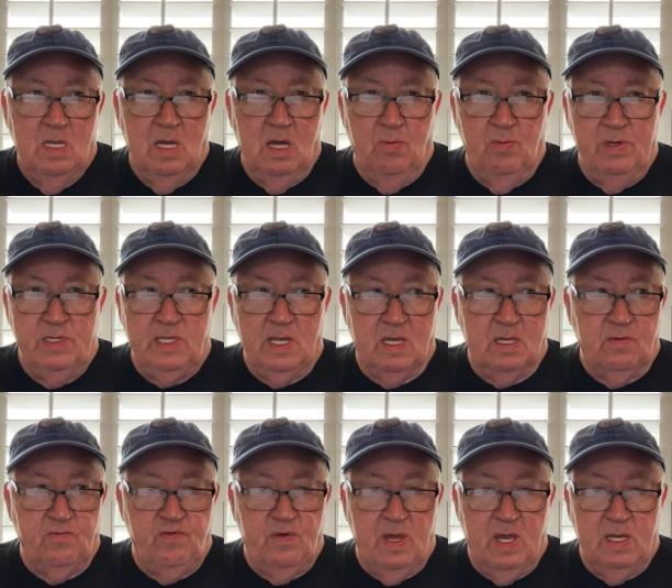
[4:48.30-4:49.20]
I wish I
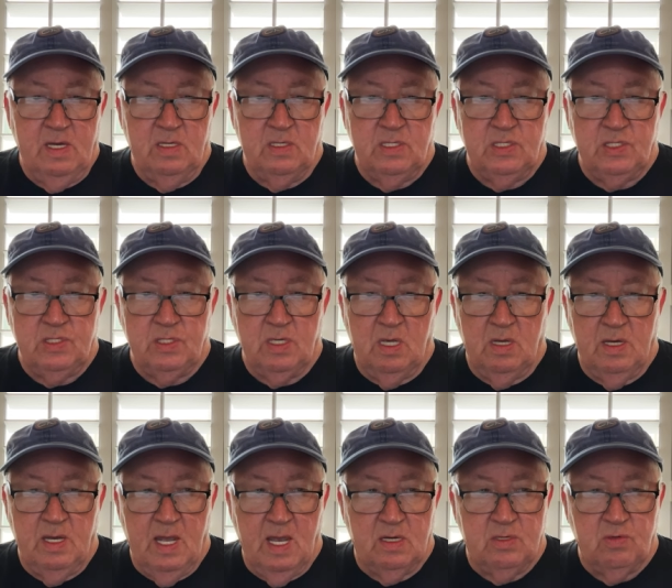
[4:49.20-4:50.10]
could find a,
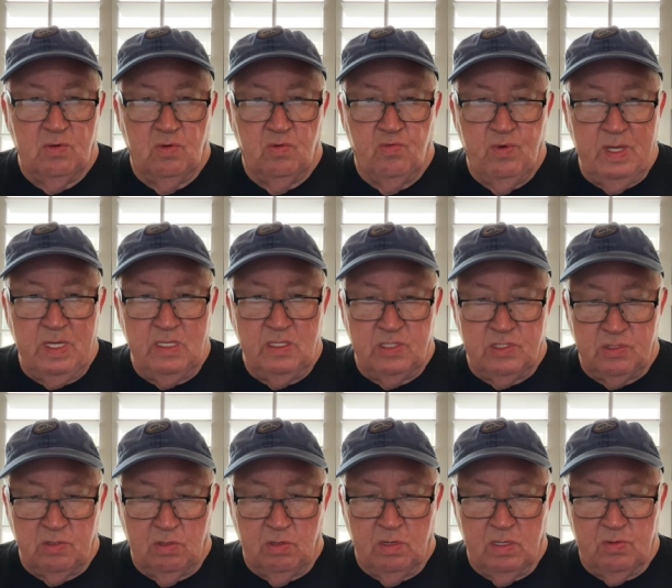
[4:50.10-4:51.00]
an actual written
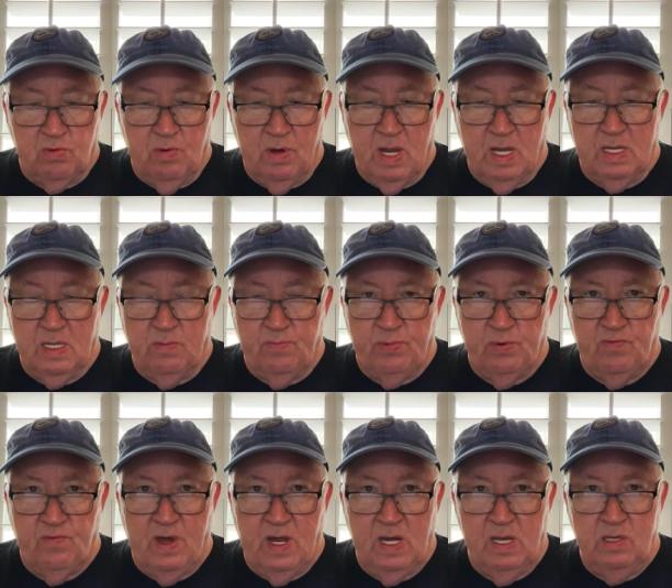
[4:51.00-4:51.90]
source where I could
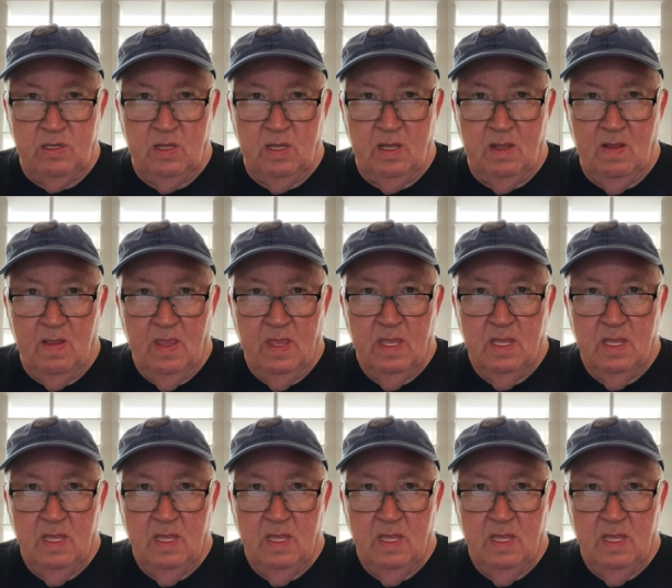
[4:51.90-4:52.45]
provide it to you.